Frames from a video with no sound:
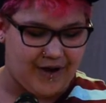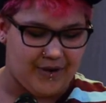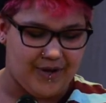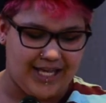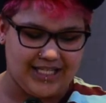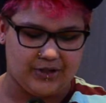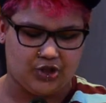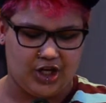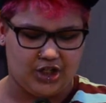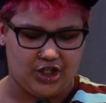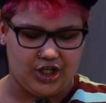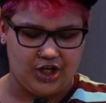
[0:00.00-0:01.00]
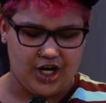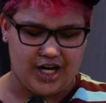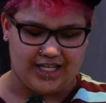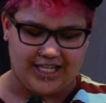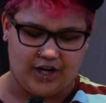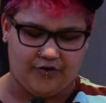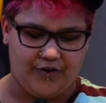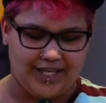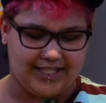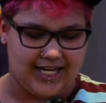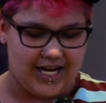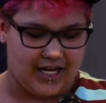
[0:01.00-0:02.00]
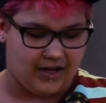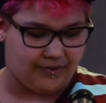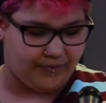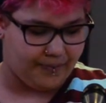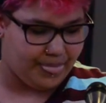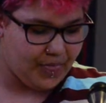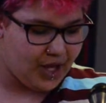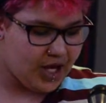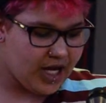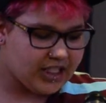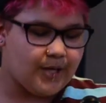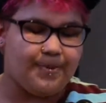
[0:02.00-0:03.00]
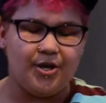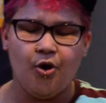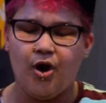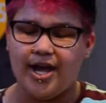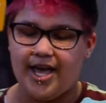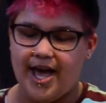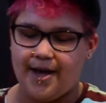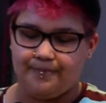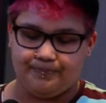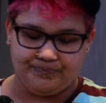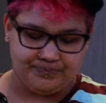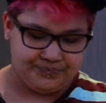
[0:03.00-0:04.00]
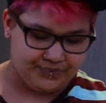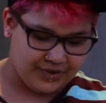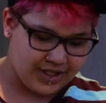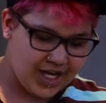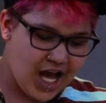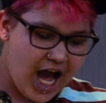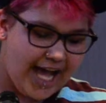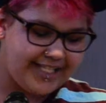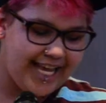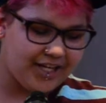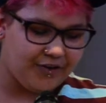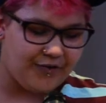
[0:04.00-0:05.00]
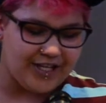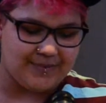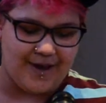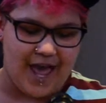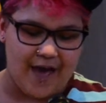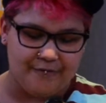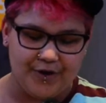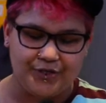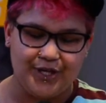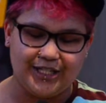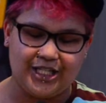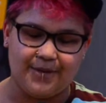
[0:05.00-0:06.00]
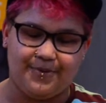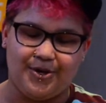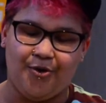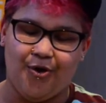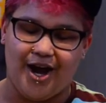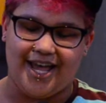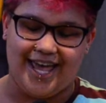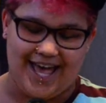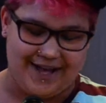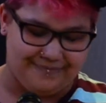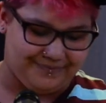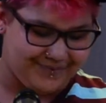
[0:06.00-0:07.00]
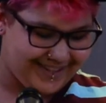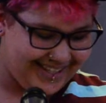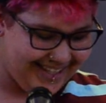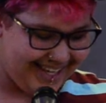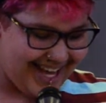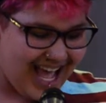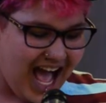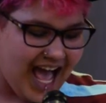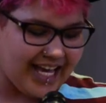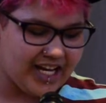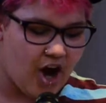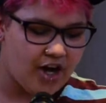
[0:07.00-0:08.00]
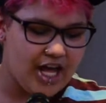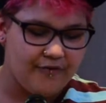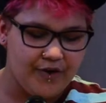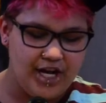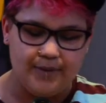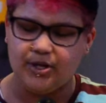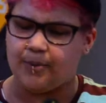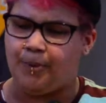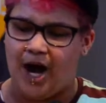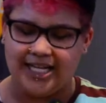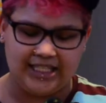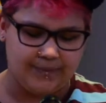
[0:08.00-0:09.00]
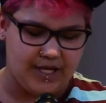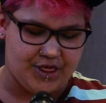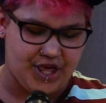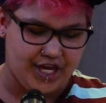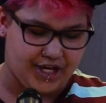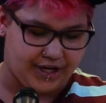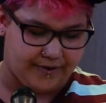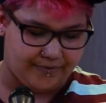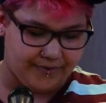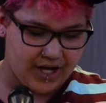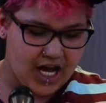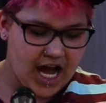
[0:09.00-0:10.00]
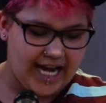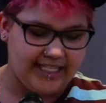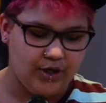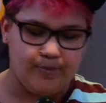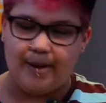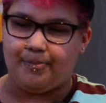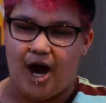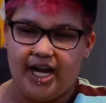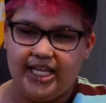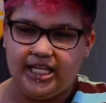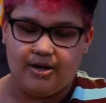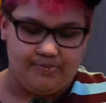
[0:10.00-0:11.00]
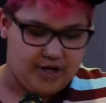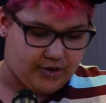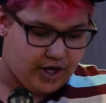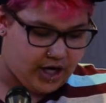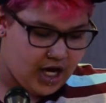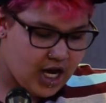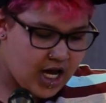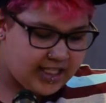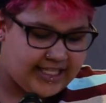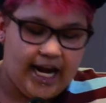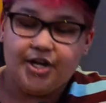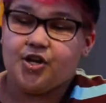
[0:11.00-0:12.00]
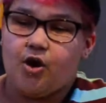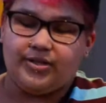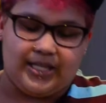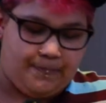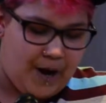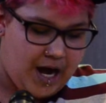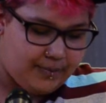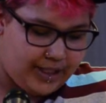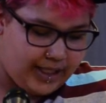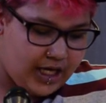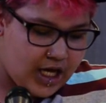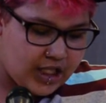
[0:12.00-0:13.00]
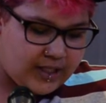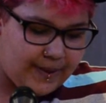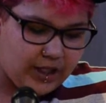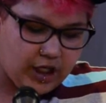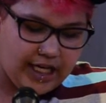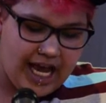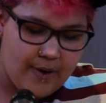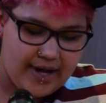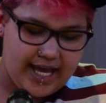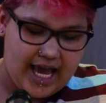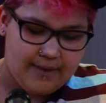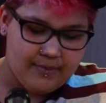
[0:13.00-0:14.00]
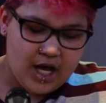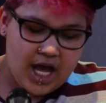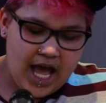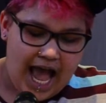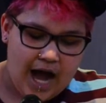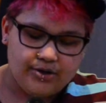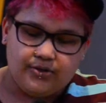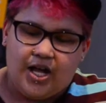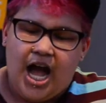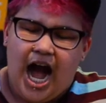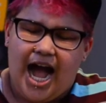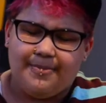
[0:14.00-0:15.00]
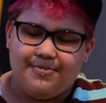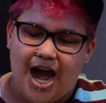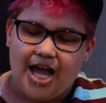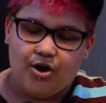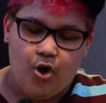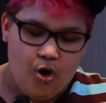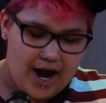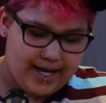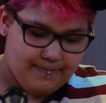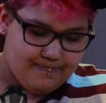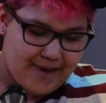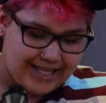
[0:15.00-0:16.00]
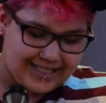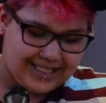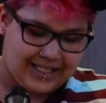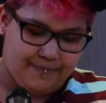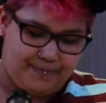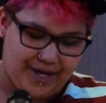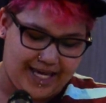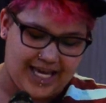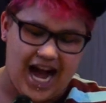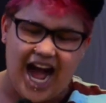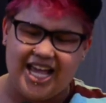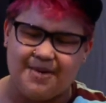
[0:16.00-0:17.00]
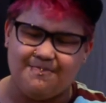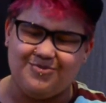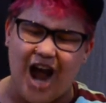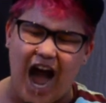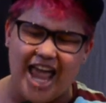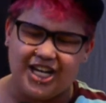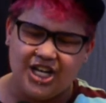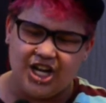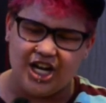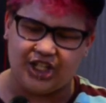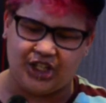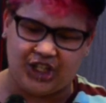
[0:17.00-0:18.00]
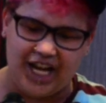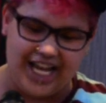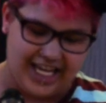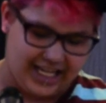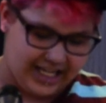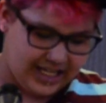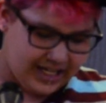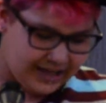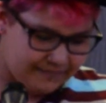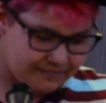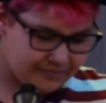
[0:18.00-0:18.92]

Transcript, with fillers: I realized I was transgender and I sacrificed the knife. To be who I am, I sacrificed my everything to be who I am. I get called every name you could possibly think of. I deal with my body in a mirror, scared to go into public, to be looking how I am, how I'm not who I meant to be. I am not a she.